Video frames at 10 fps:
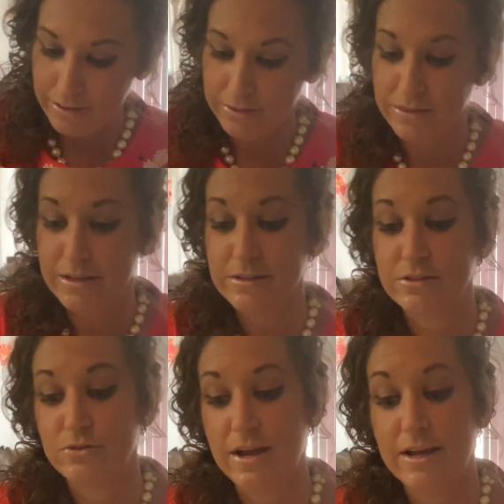This
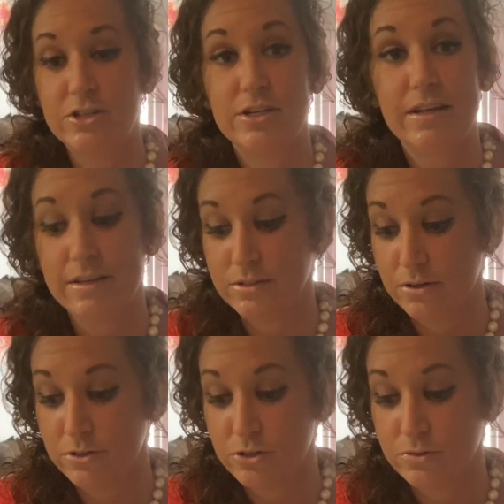strategy has
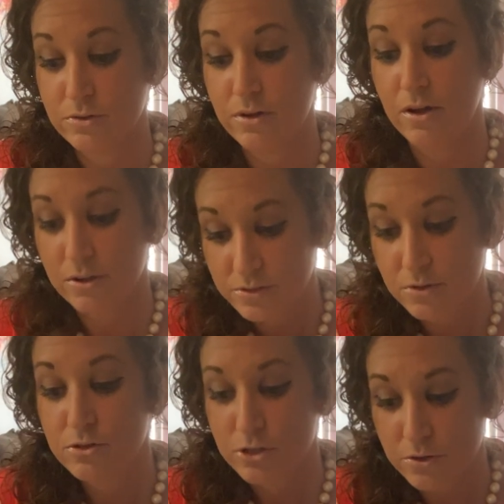
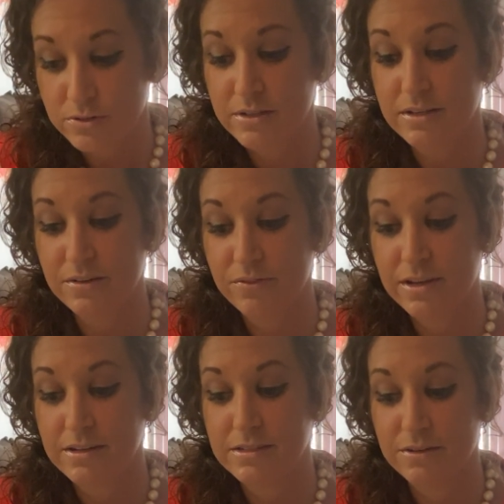also shown
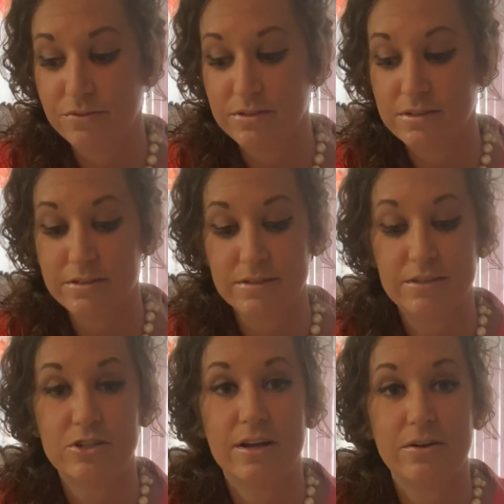significant differences in the
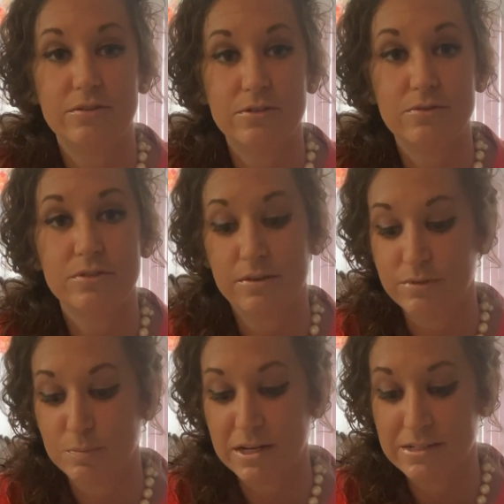child's use of
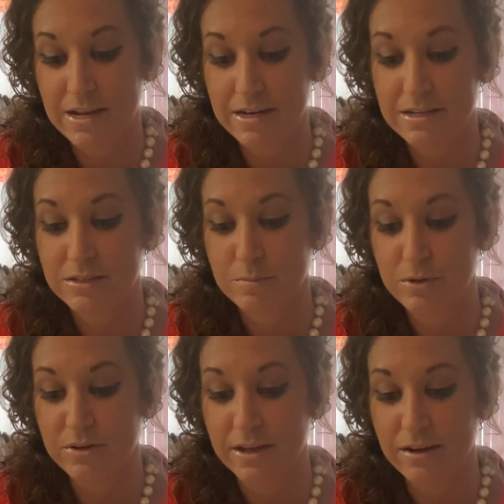spontaneous
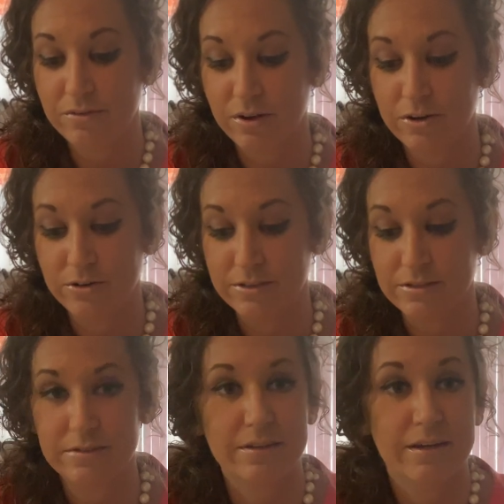communicative
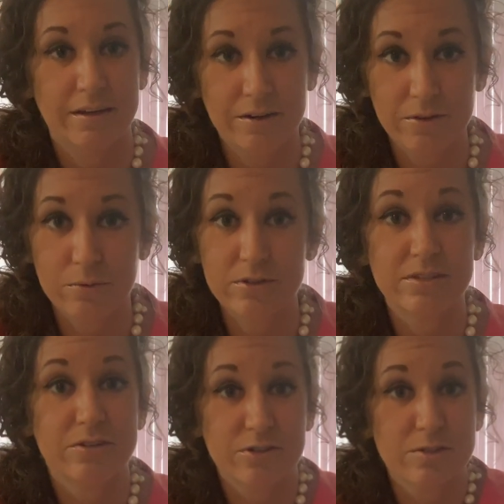utterances. In other words,
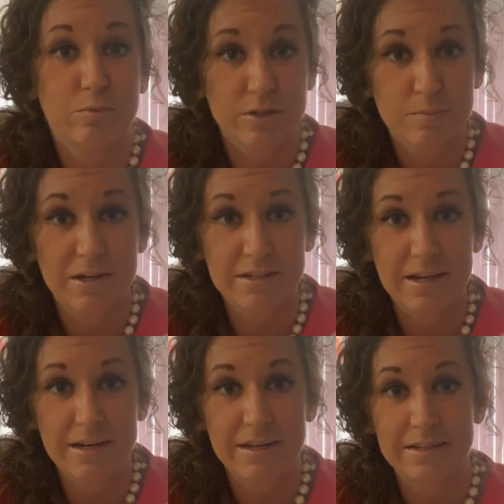they're just more
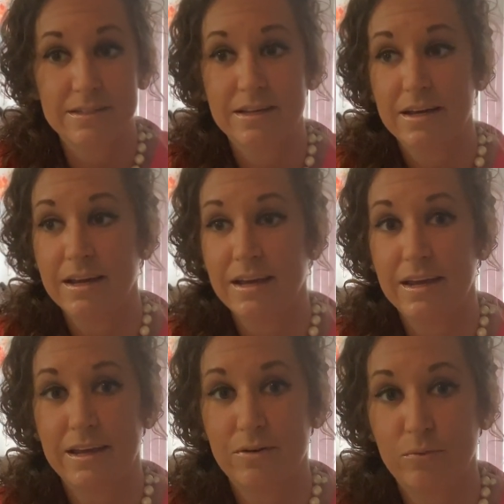spontaneous
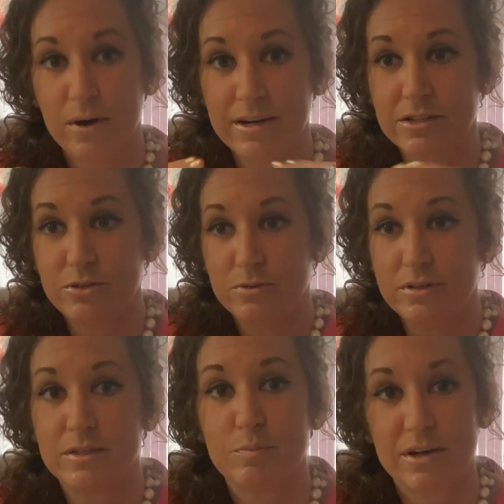in wanting to
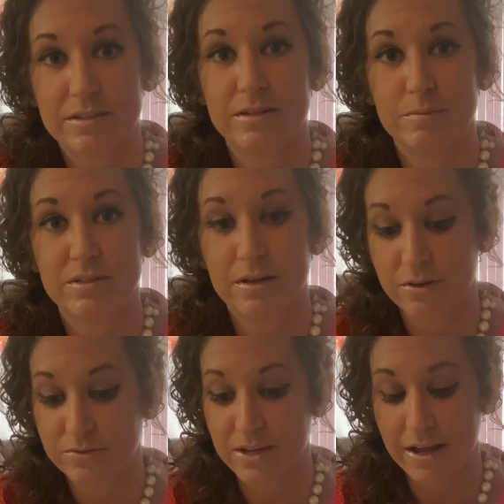express
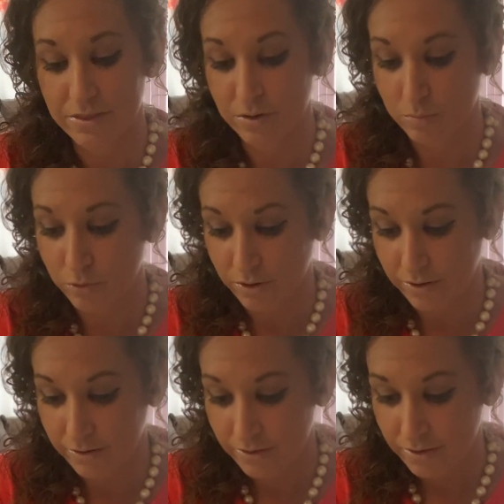themselves on their board.